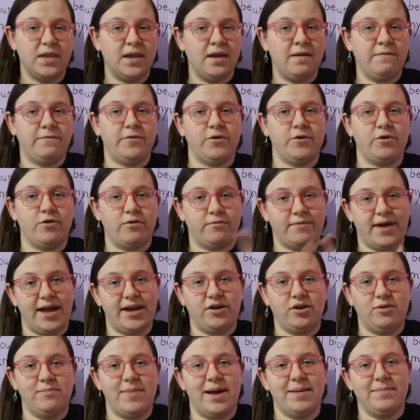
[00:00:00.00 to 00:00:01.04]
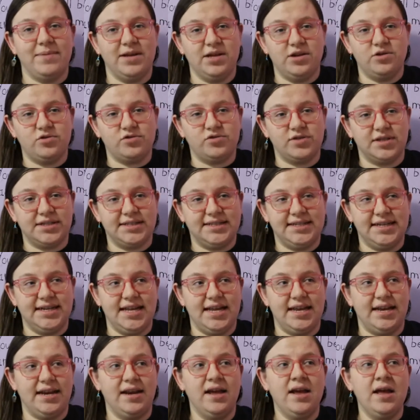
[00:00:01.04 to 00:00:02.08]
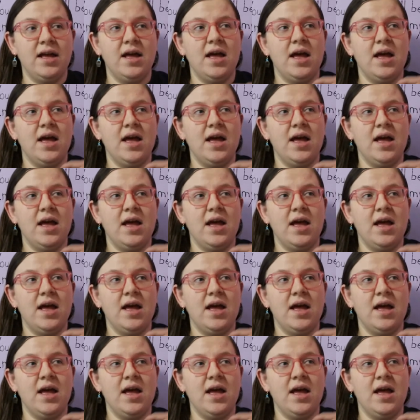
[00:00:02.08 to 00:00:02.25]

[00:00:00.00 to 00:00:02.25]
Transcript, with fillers: if you're a writer, you might be interested in